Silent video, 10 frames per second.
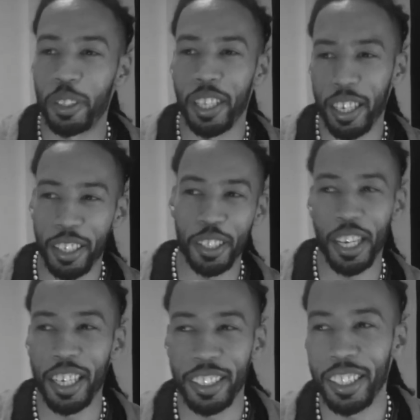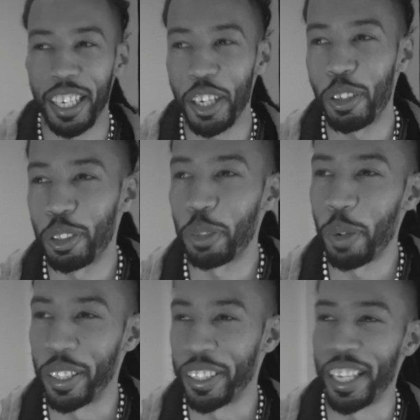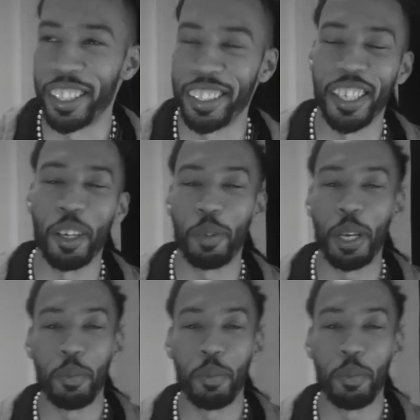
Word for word: Like, oh, that shit ain't go too well together. You know what I mean?